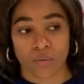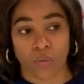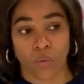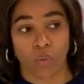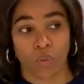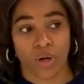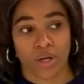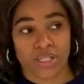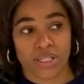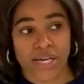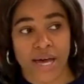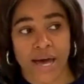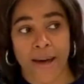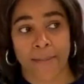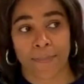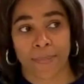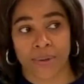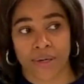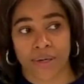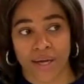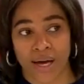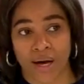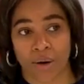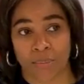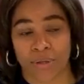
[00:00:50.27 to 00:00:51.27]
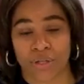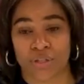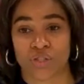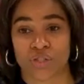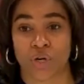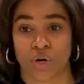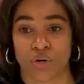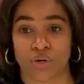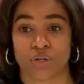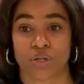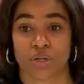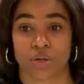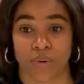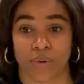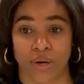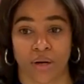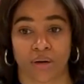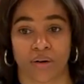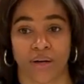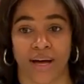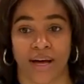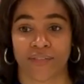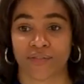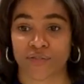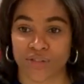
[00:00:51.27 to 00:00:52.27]
Was happy how we turned it around
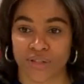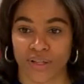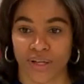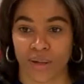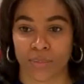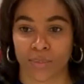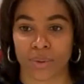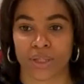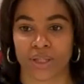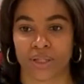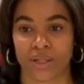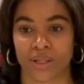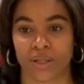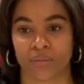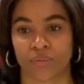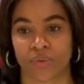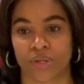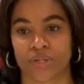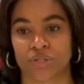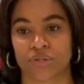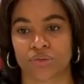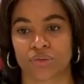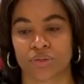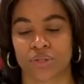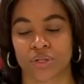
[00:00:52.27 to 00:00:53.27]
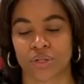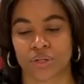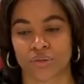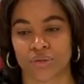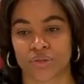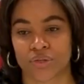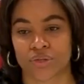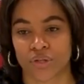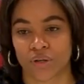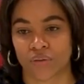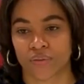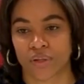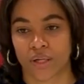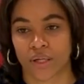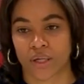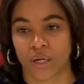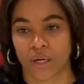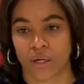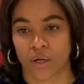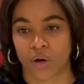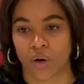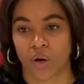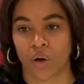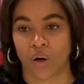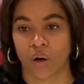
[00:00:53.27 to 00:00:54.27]
after that. But again, once you dig yourself that
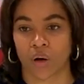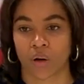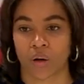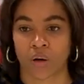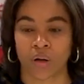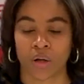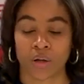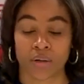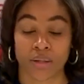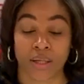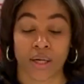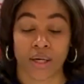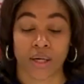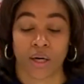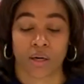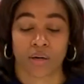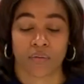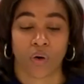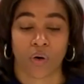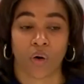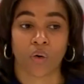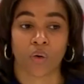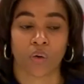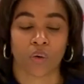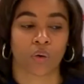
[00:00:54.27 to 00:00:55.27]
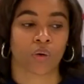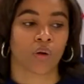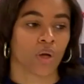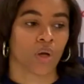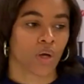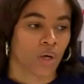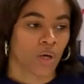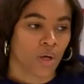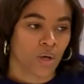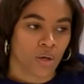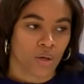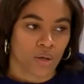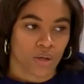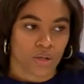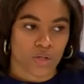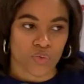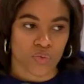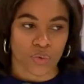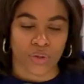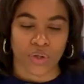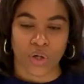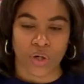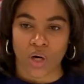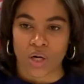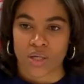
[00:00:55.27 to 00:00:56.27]
kind of hole, it's
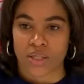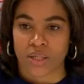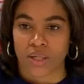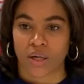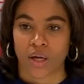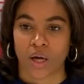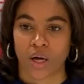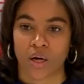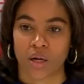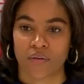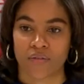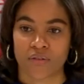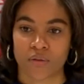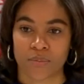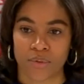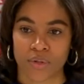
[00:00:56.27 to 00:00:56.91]
really hard to get out of it.